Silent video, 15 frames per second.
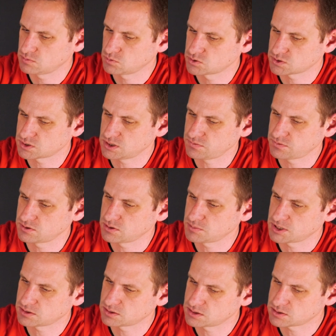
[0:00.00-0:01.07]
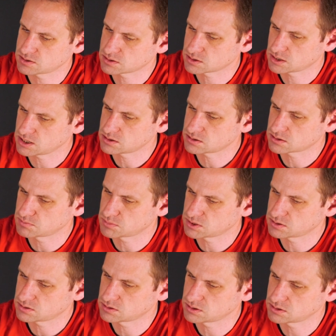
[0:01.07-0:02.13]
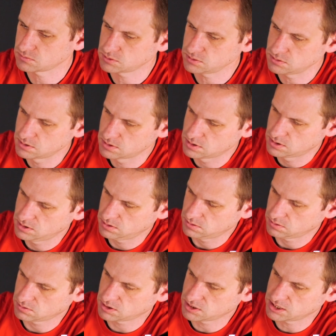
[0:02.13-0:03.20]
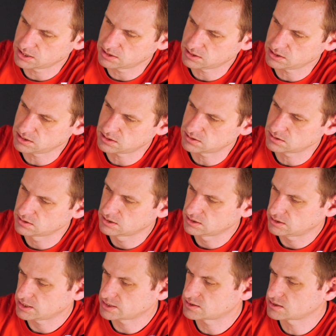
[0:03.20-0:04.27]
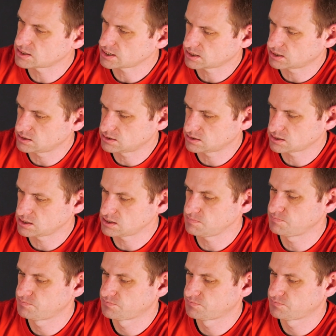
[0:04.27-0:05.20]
Now, what's different about this case compared to that one? Or are they indeed exactly the same?